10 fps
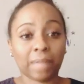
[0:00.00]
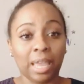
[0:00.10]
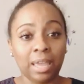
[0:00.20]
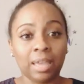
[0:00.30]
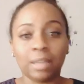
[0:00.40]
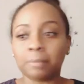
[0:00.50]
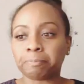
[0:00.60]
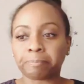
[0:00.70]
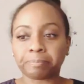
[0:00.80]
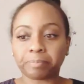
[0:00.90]
and
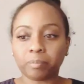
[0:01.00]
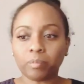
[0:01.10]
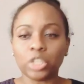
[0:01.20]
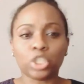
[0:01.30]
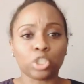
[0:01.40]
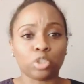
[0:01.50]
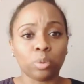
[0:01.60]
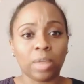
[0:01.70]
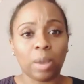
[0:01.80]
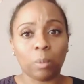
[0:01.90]
just
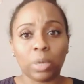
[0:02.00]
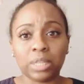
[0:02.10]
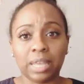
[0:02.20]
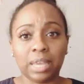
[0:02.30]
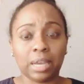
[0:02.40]
do that one thing,